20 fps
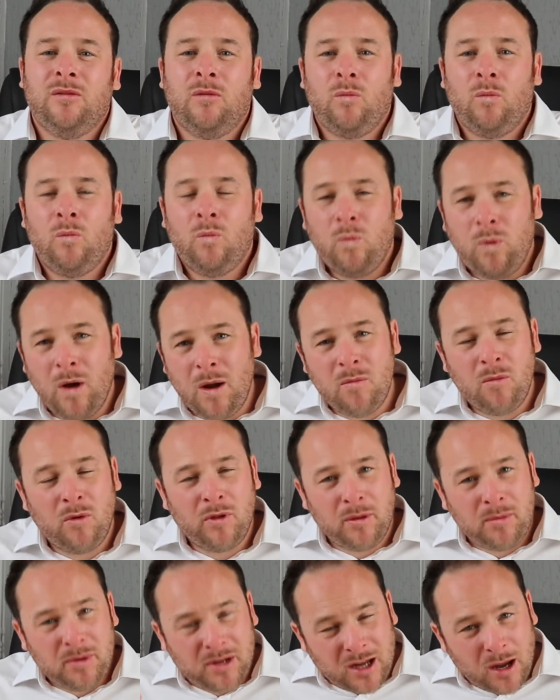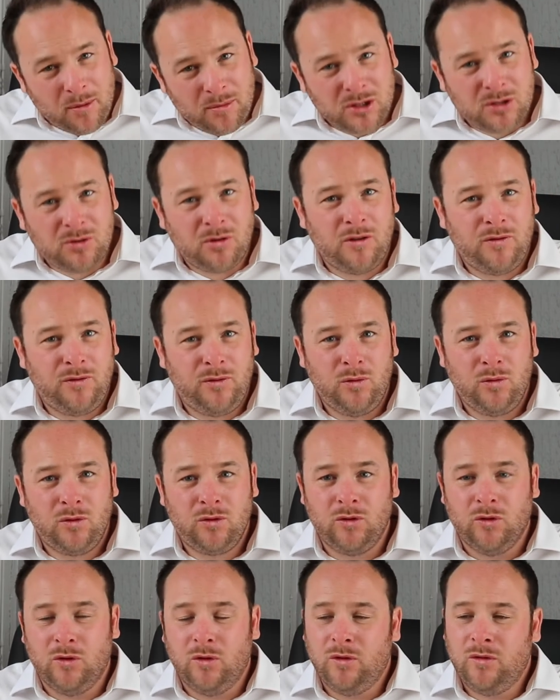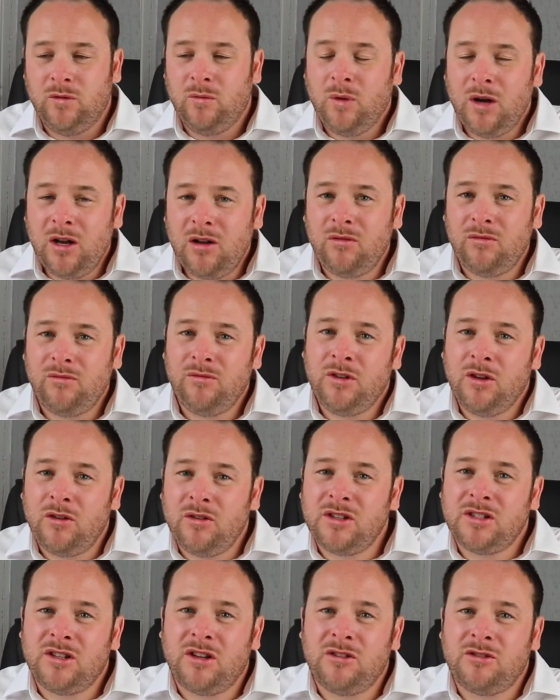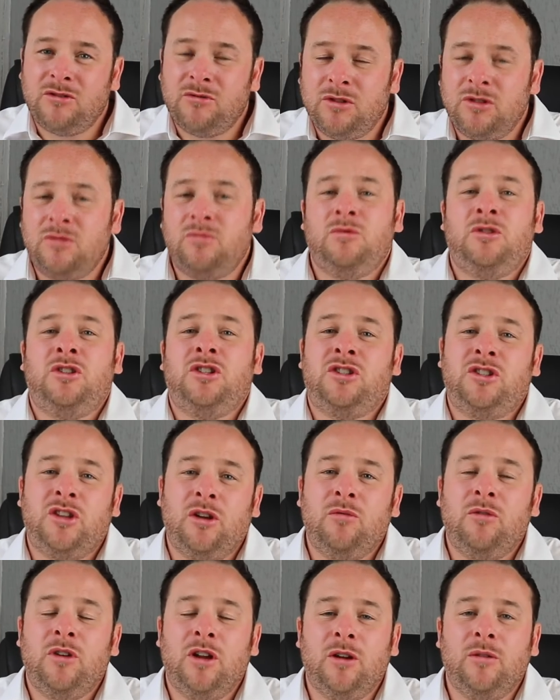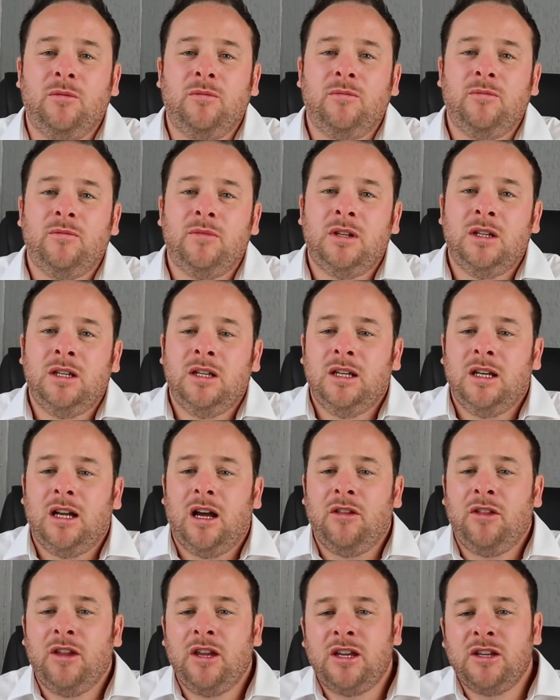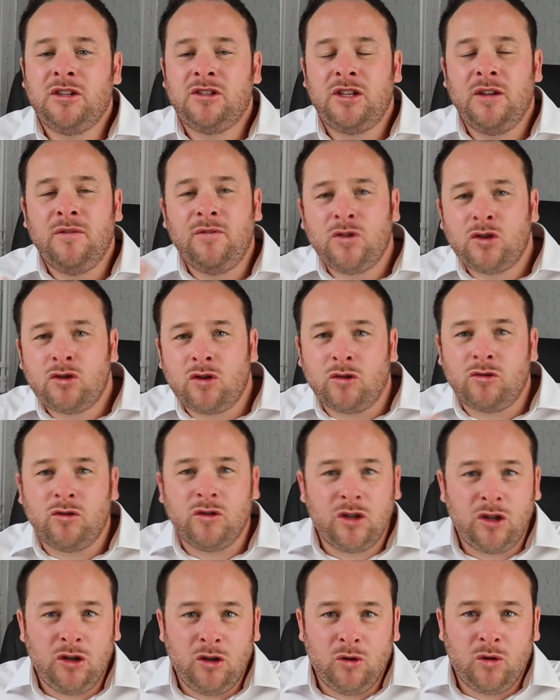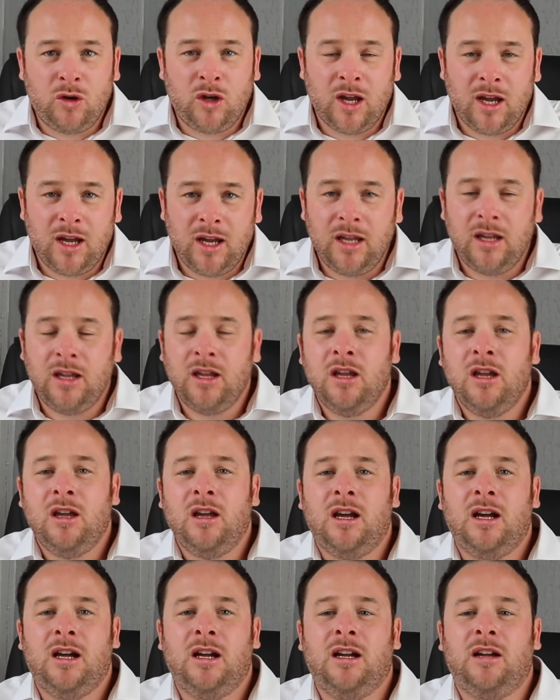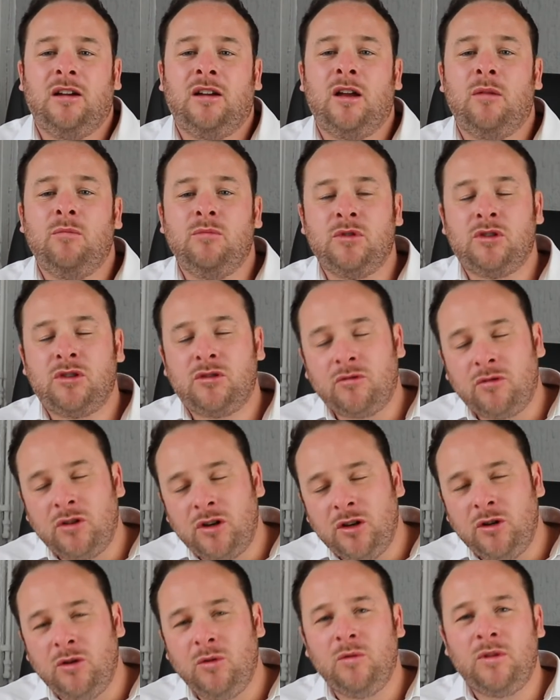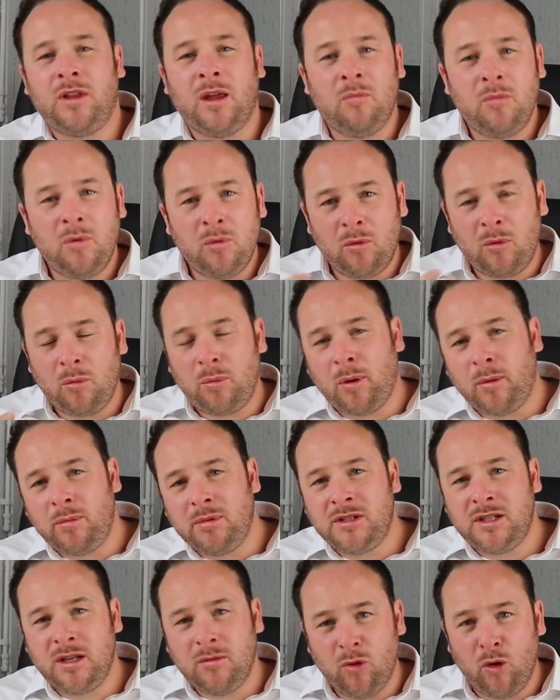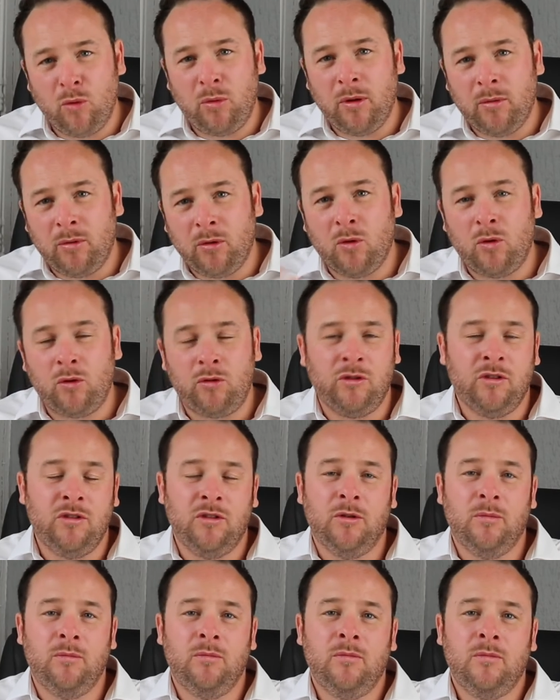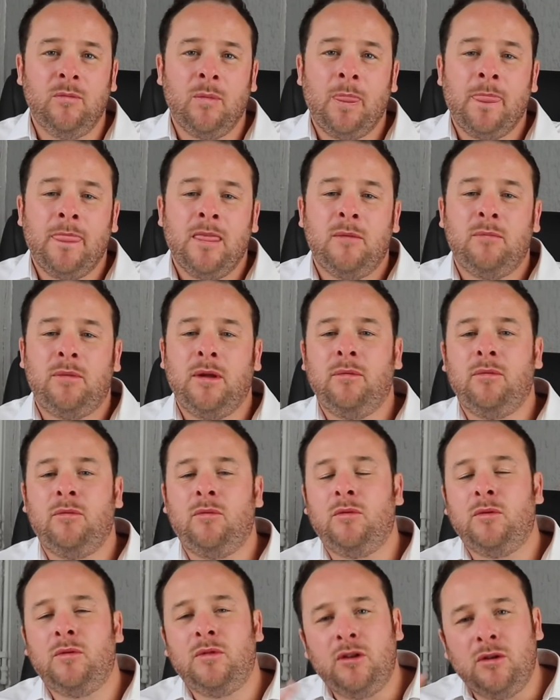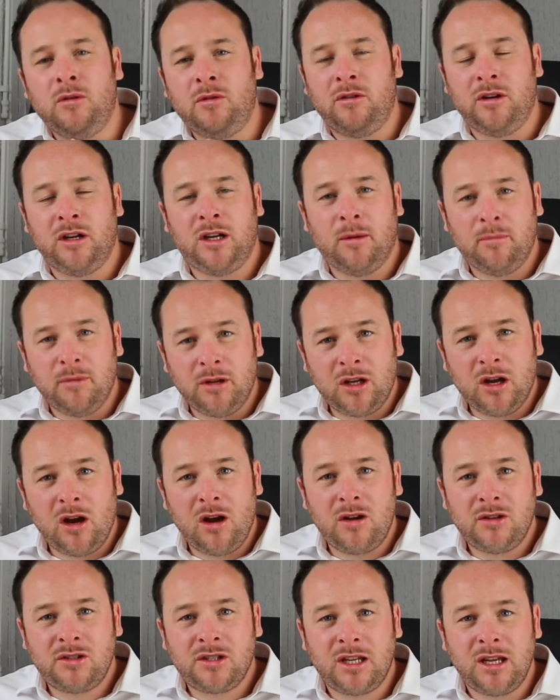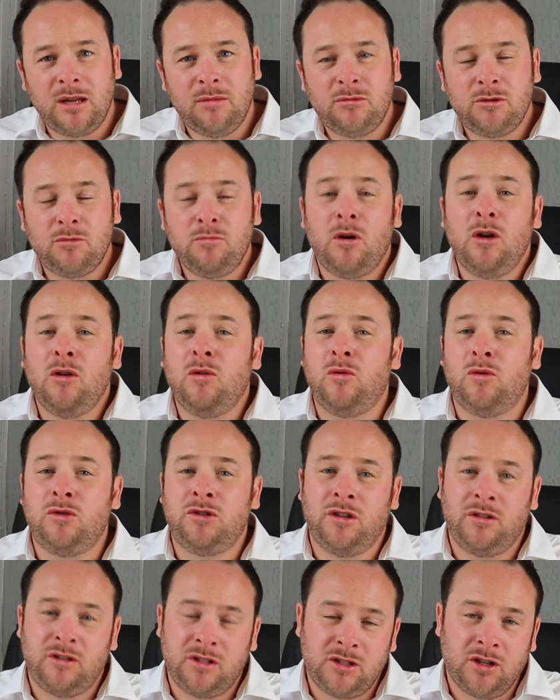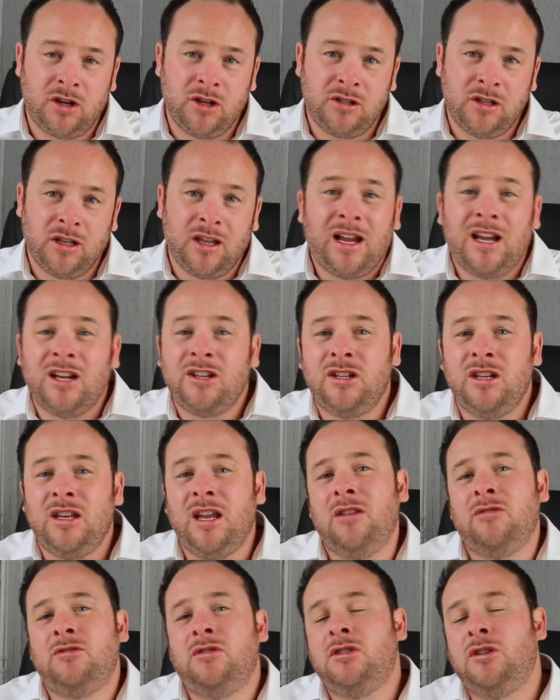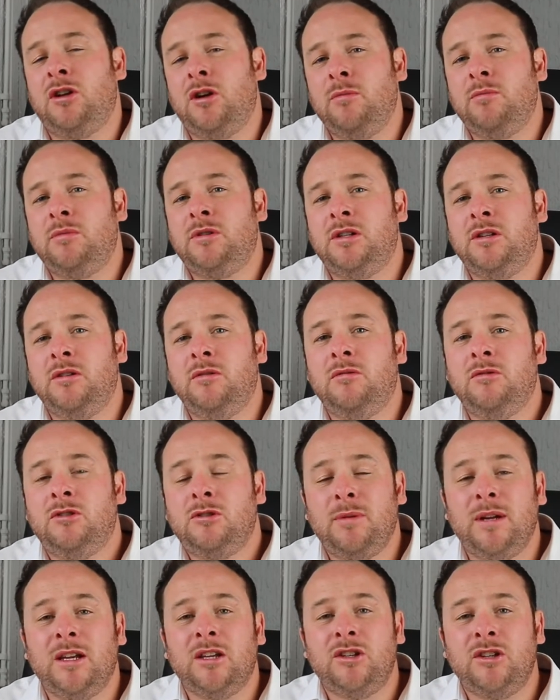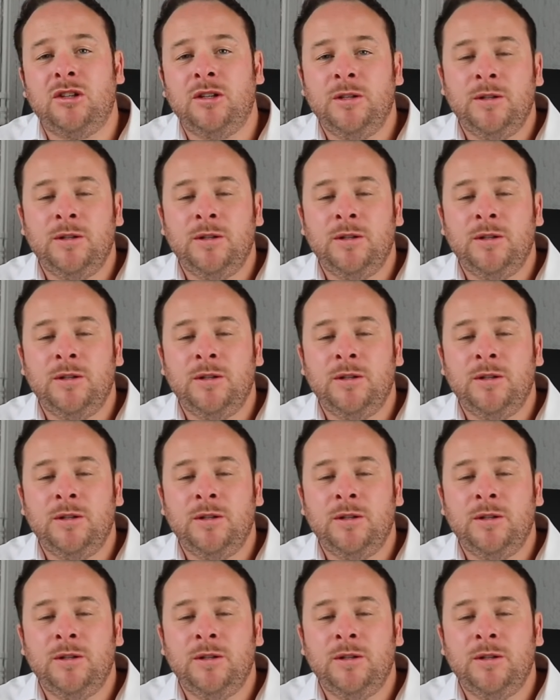when will they be coming to our forecourt? Well, the honest answer is we just don't know. I think as the infrastructure in the UK comes through, then we will probably see more people ordering them. People who are in company car schemes might also decide that actually now's the time to switch.